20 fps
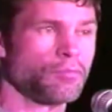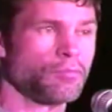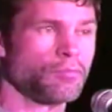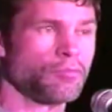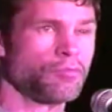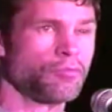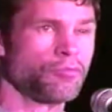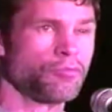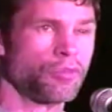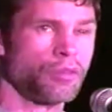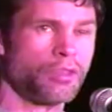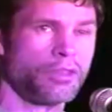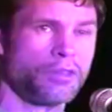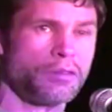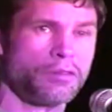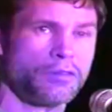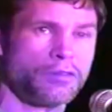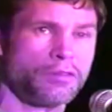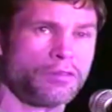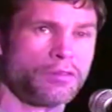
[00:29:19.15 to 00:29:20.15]

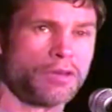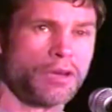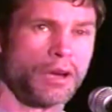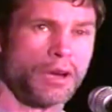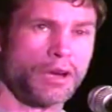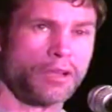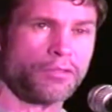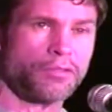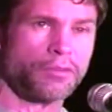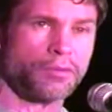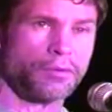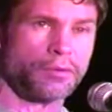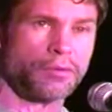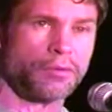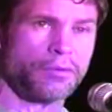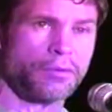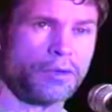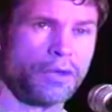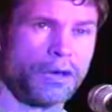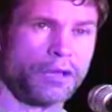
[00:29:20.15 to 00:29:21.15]
Flynn concert,
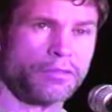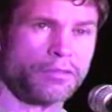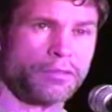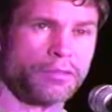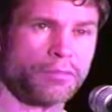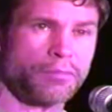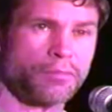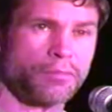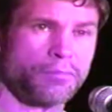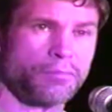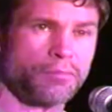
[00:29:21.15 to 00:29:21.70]
not the